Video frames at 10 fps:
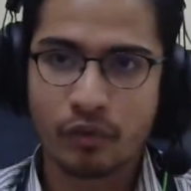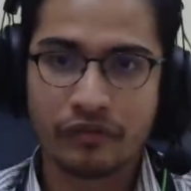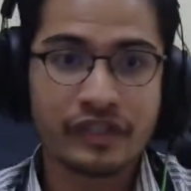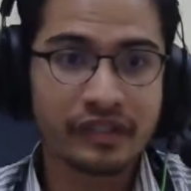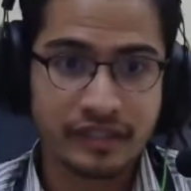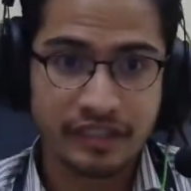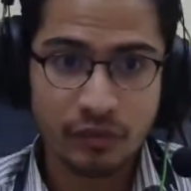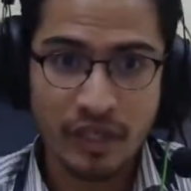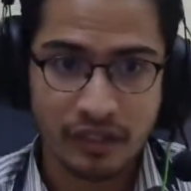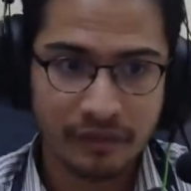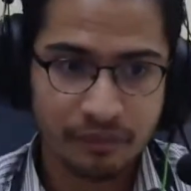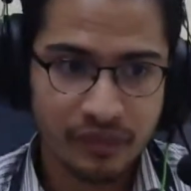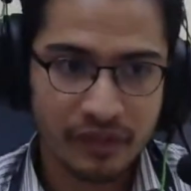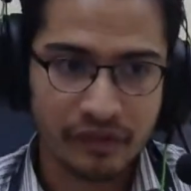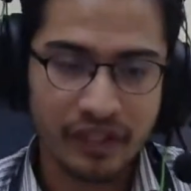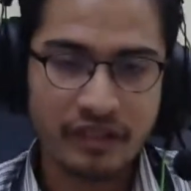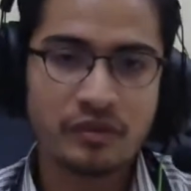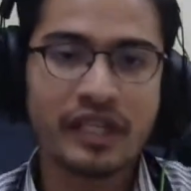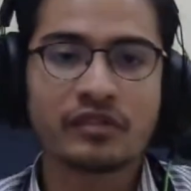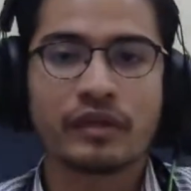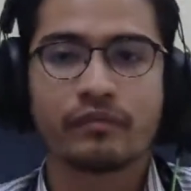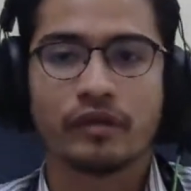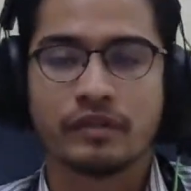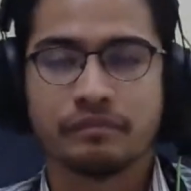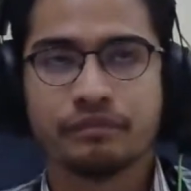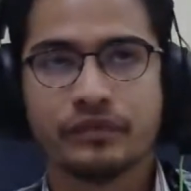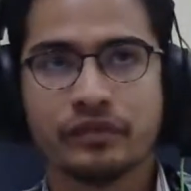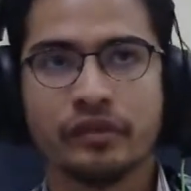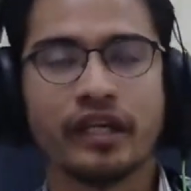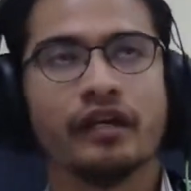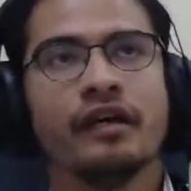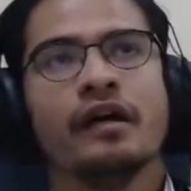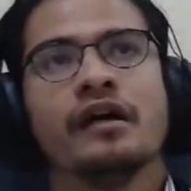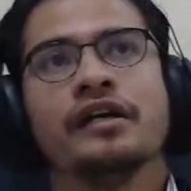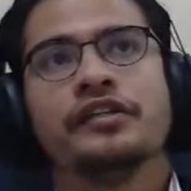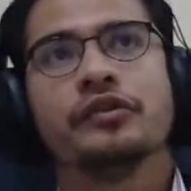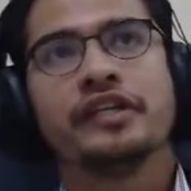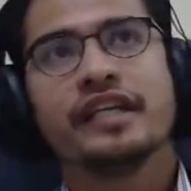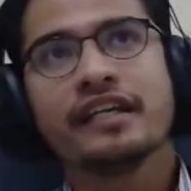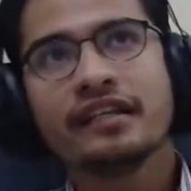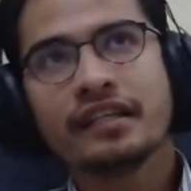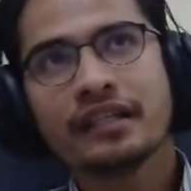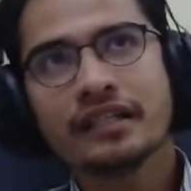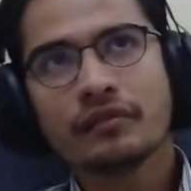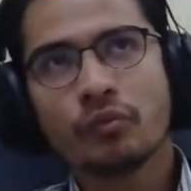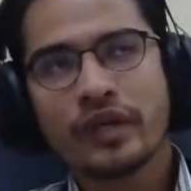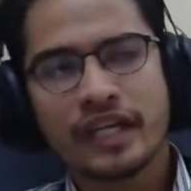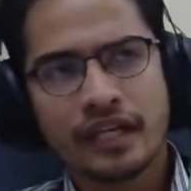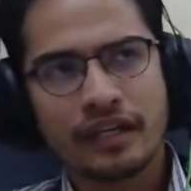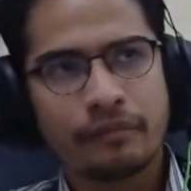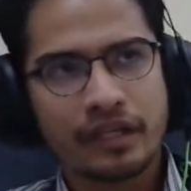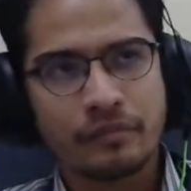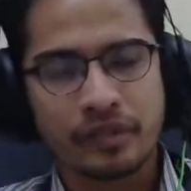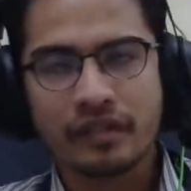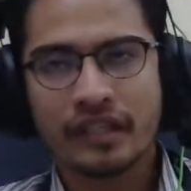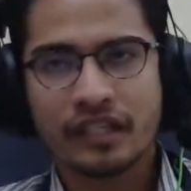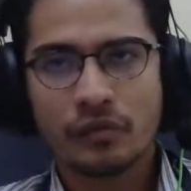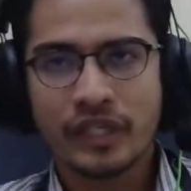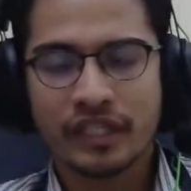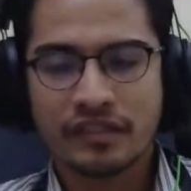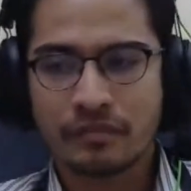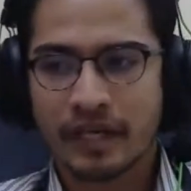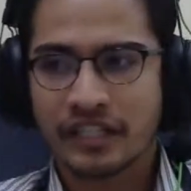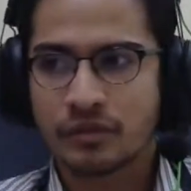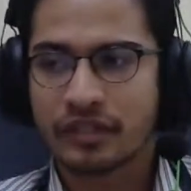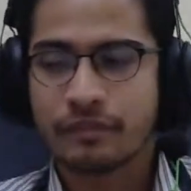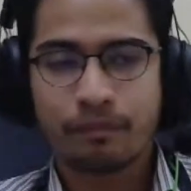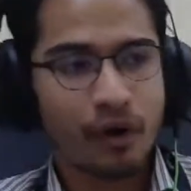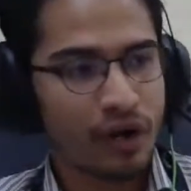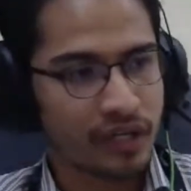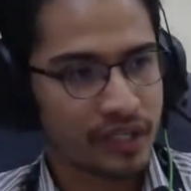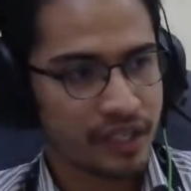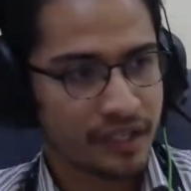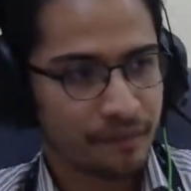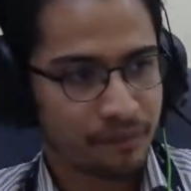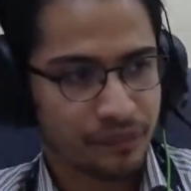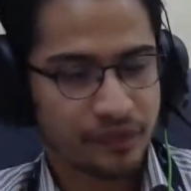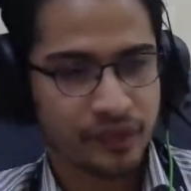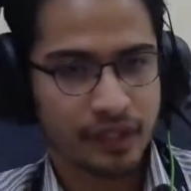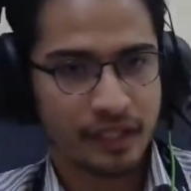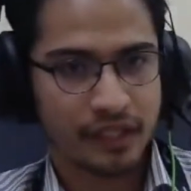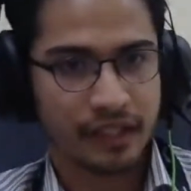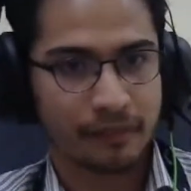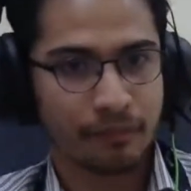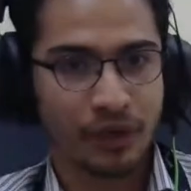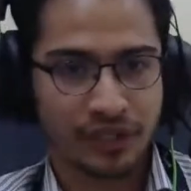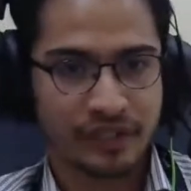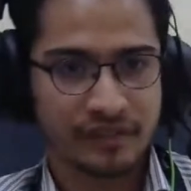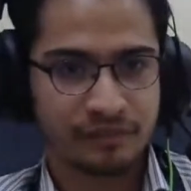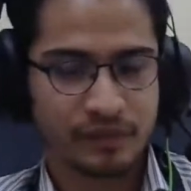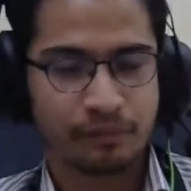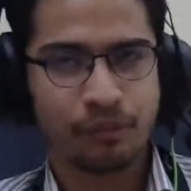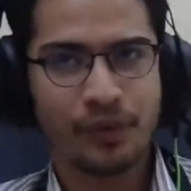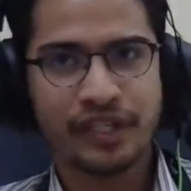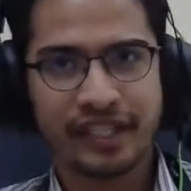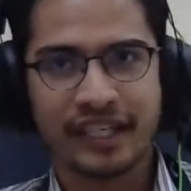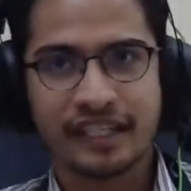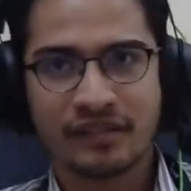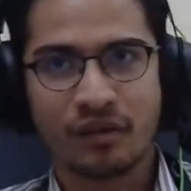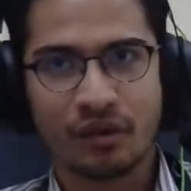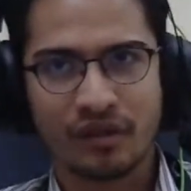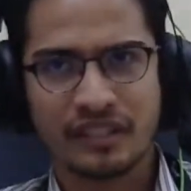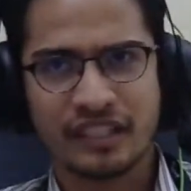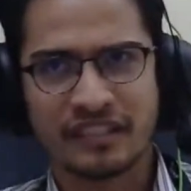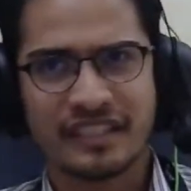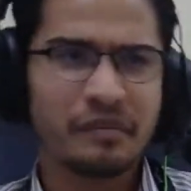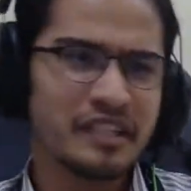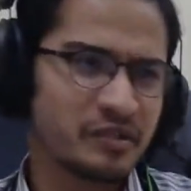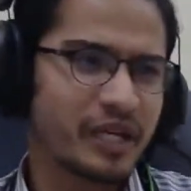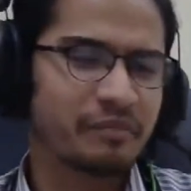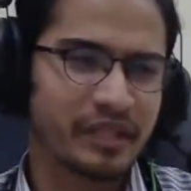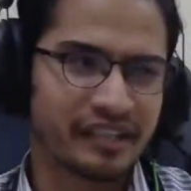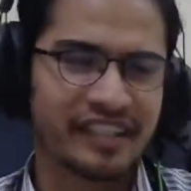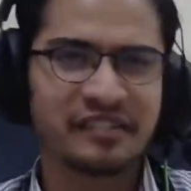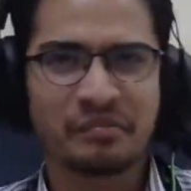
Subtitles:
filters as well. Okay, so that's one problem. Okay, so another way is by using port. Yeah, port. Port is similar to IP address,